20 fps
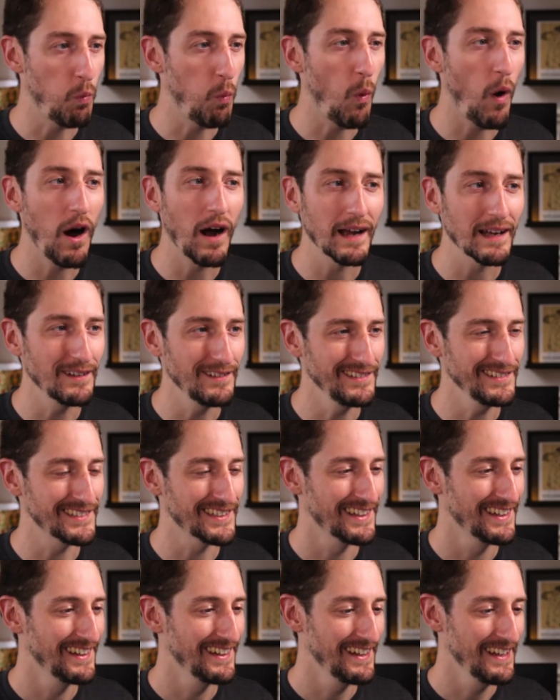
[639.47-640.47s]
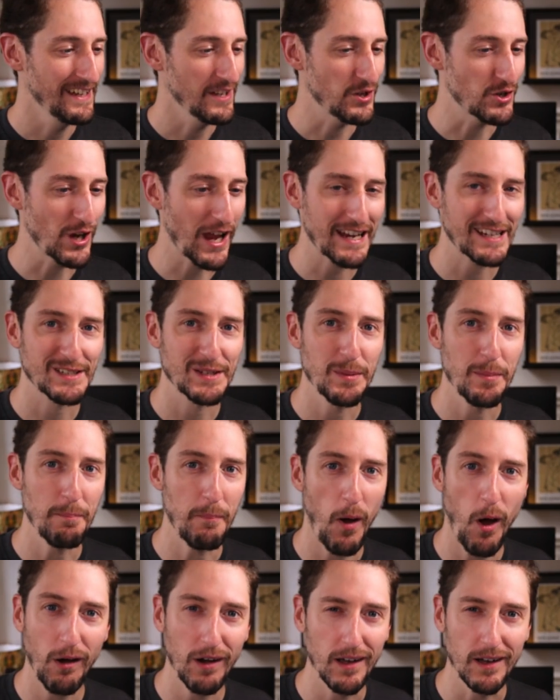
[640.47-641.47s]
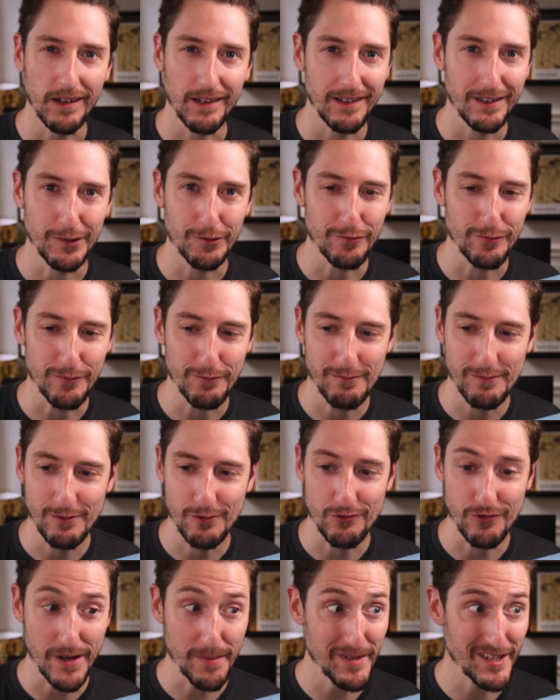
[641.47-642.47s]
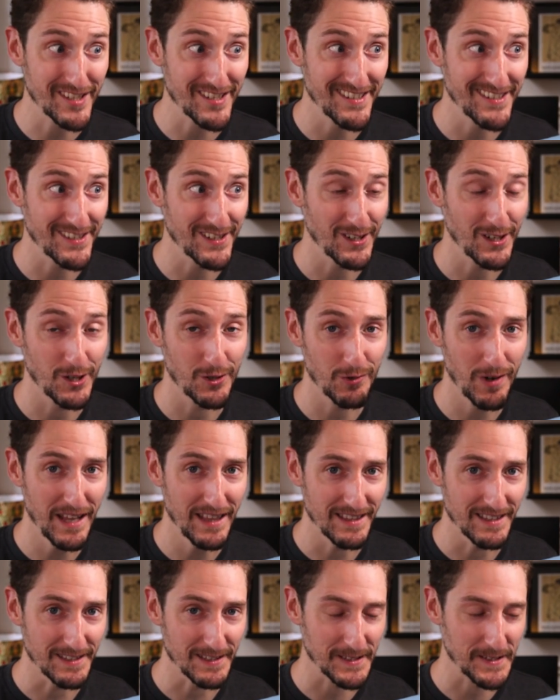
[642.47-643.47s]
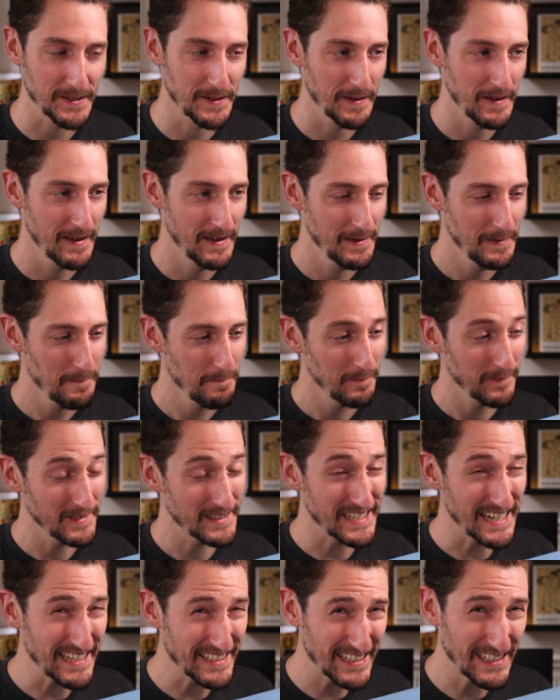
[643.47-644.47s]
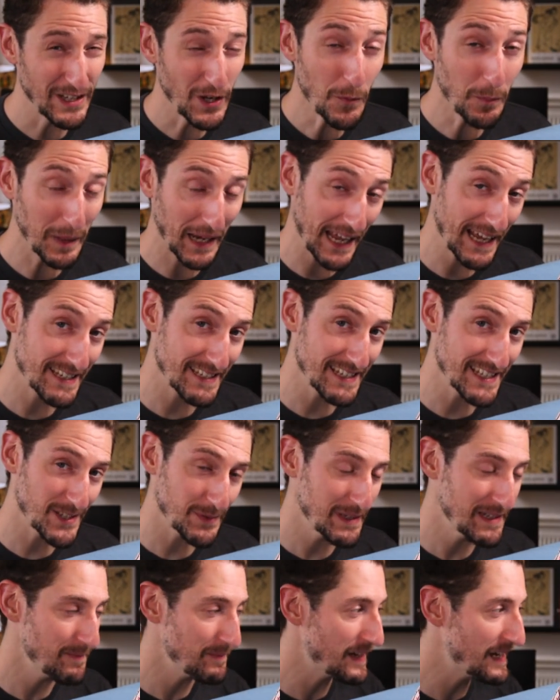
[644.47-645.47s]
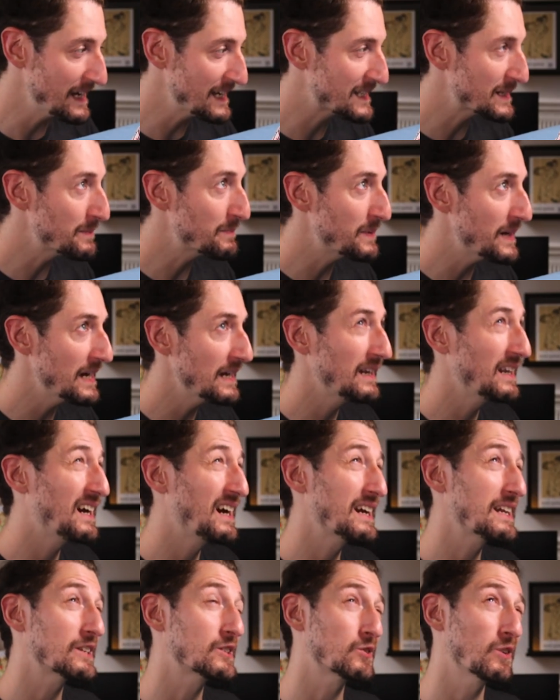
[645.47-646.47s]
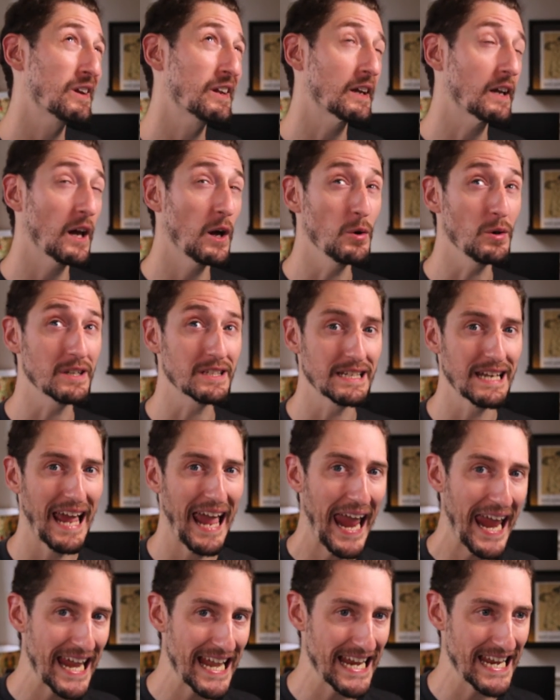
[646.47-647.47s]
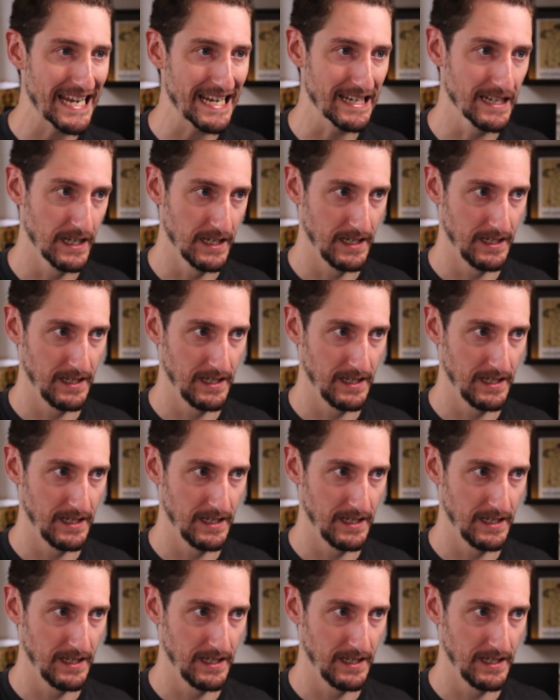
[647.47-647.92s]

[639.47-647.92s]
wild Jackson Pollock of grimaces and grins. And teasing new players into it is a bit like trying to coax an alien